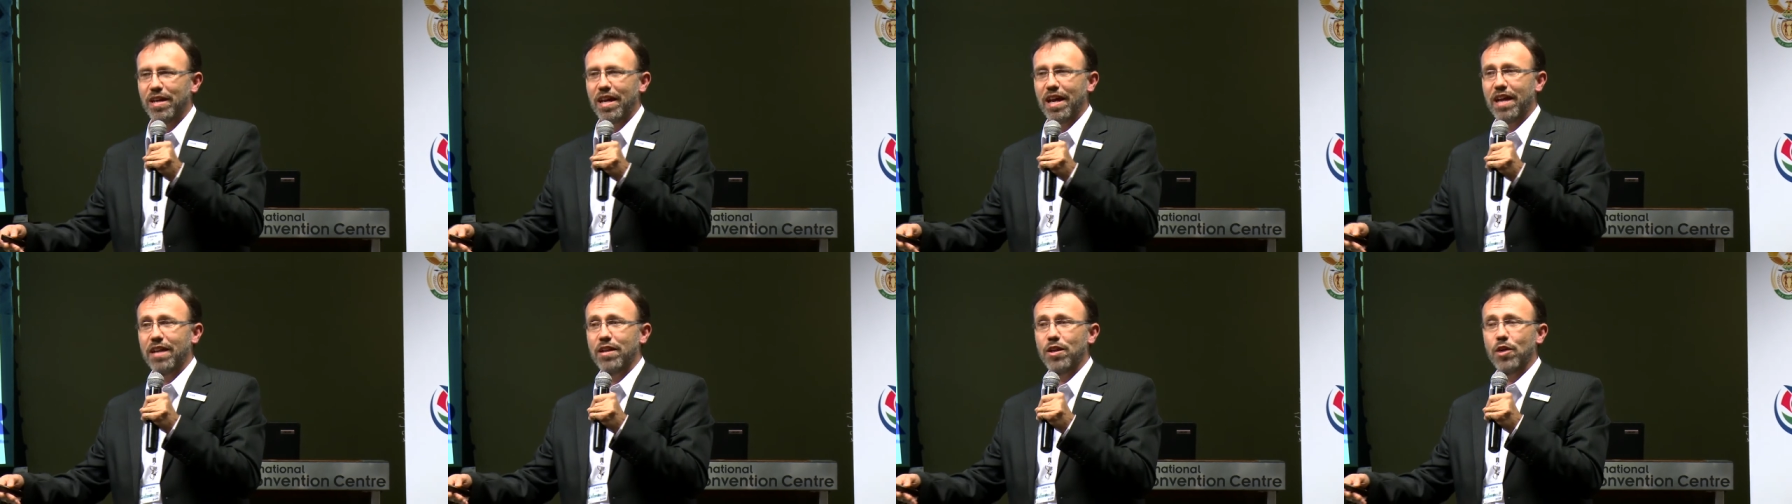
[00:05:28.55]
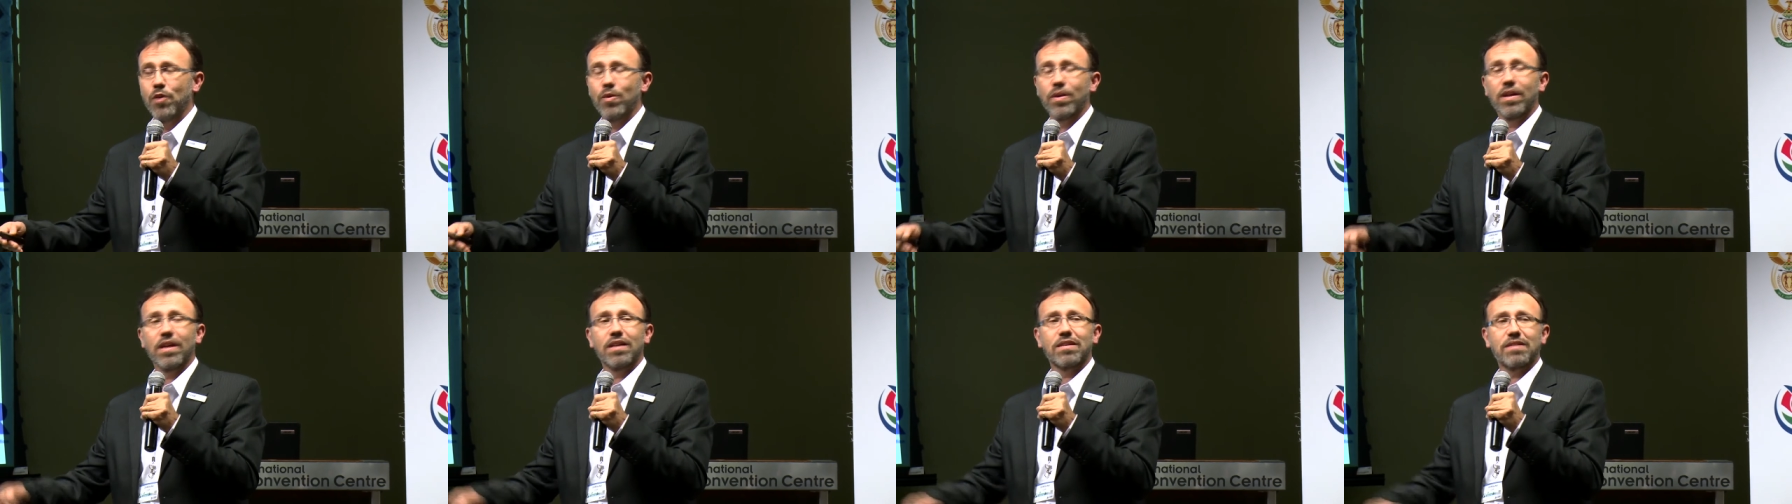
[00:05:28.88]
and
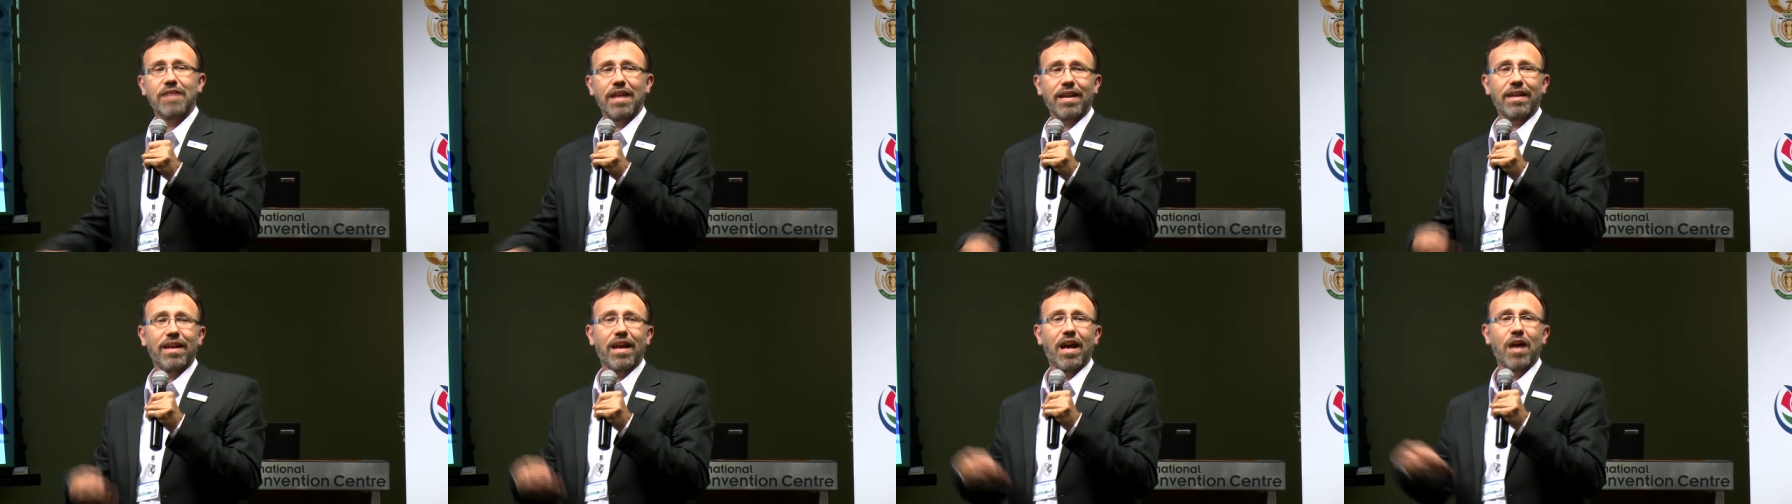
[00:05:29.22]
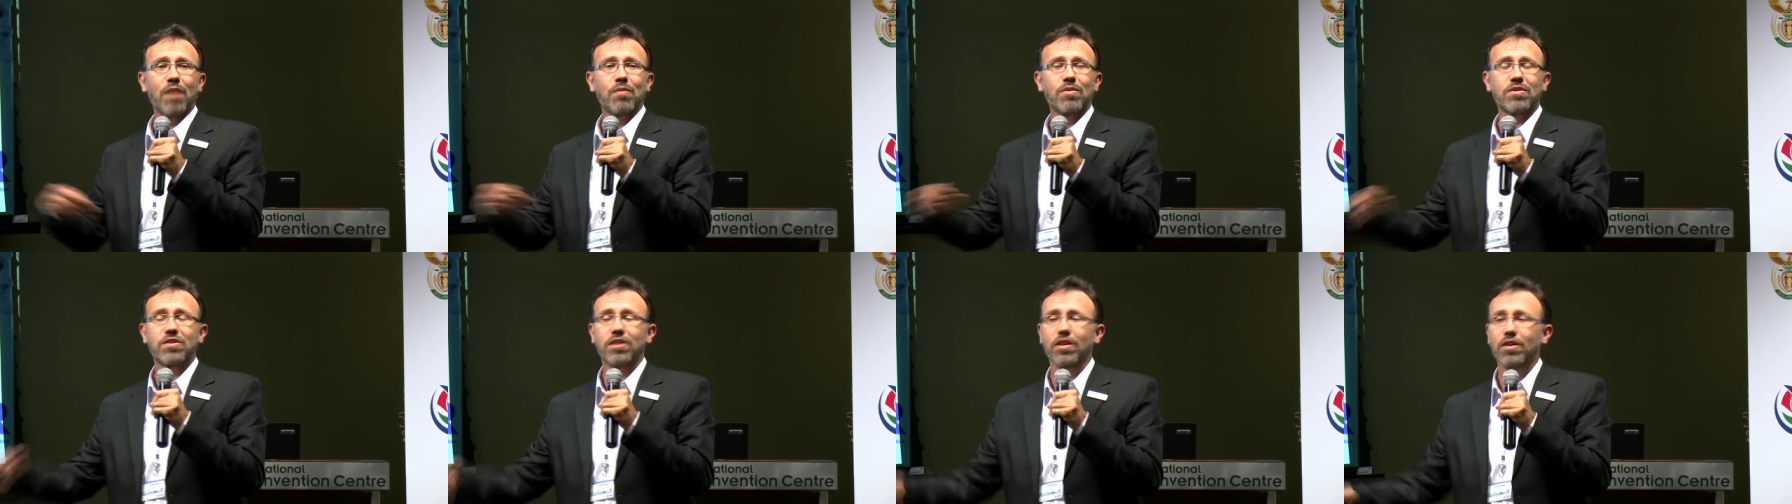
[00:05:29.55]
knowing exactly how
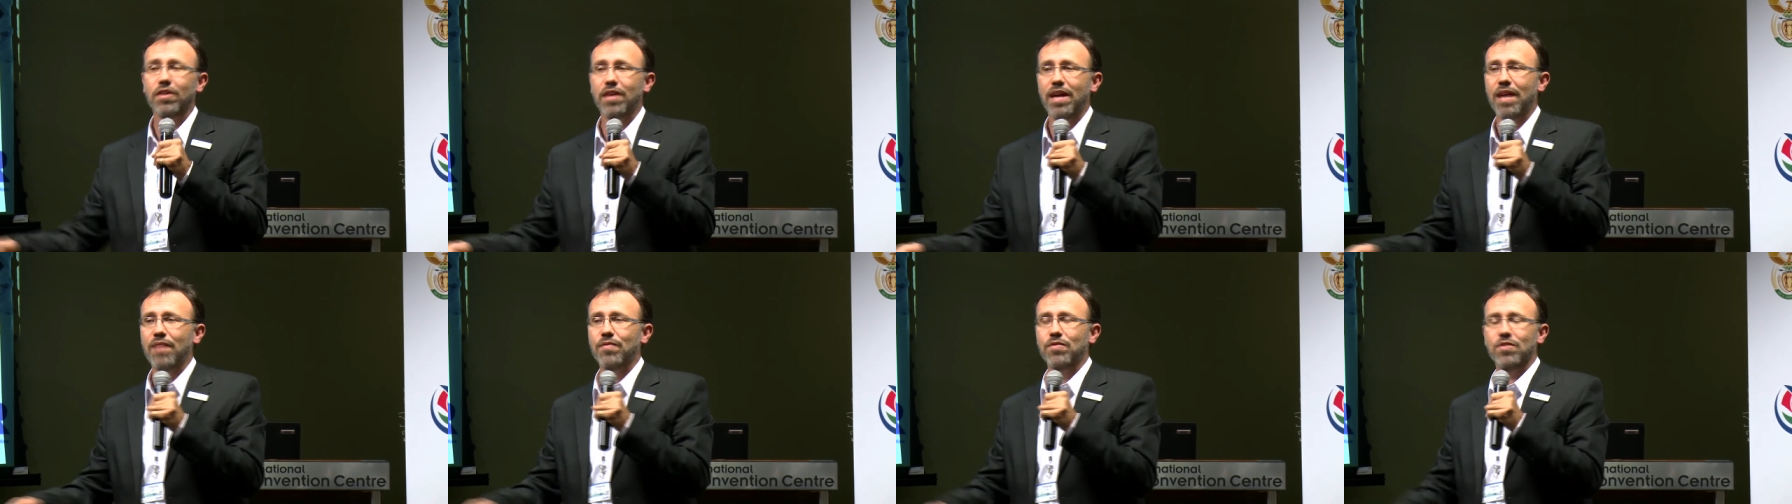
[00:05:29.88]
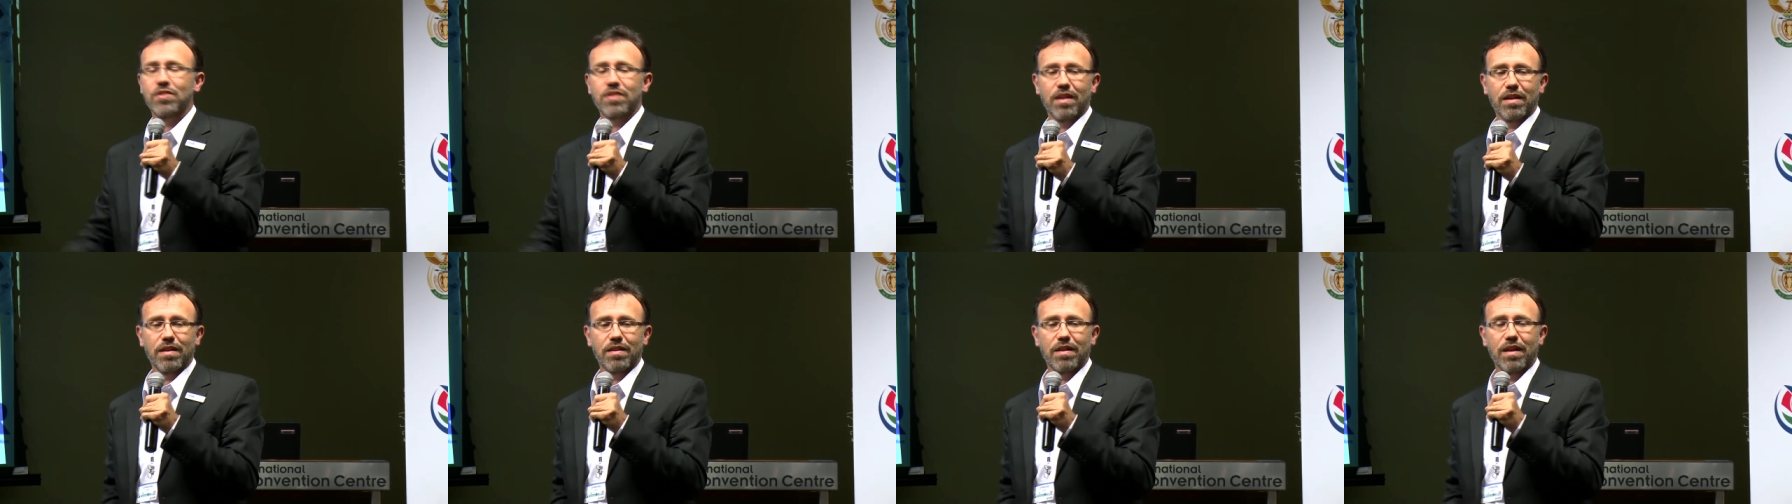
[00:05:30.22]
much they're going to have
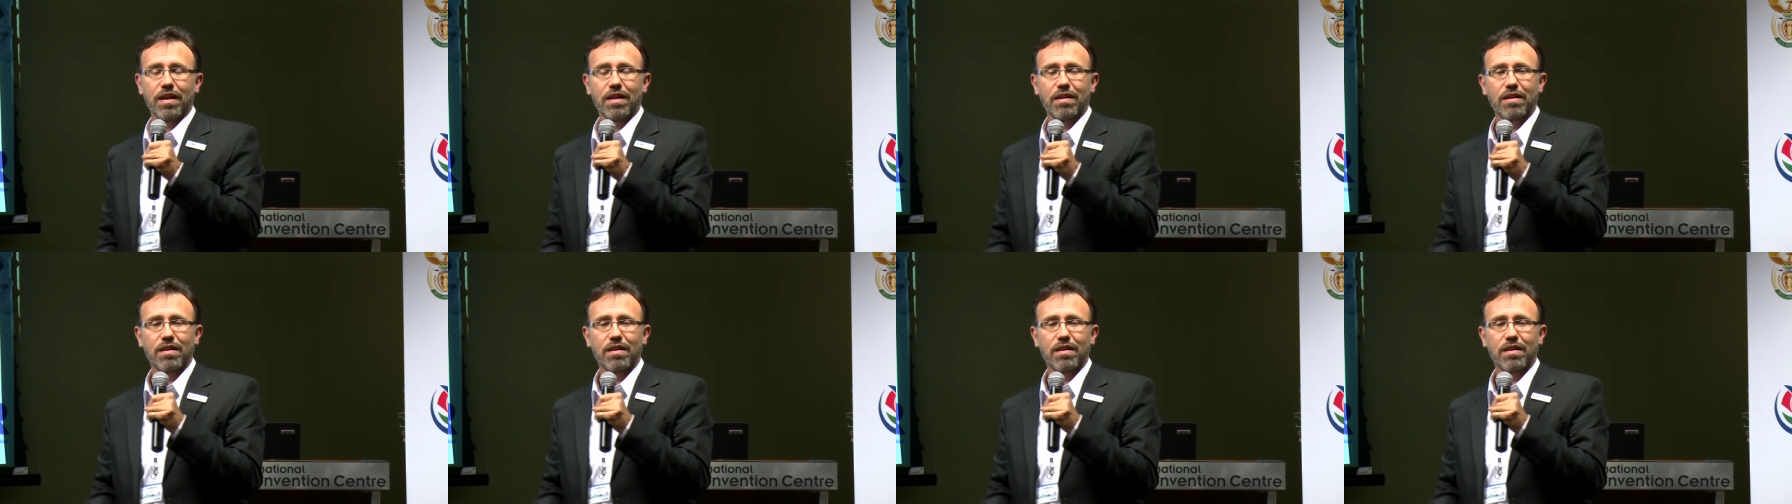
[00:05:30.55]
to they,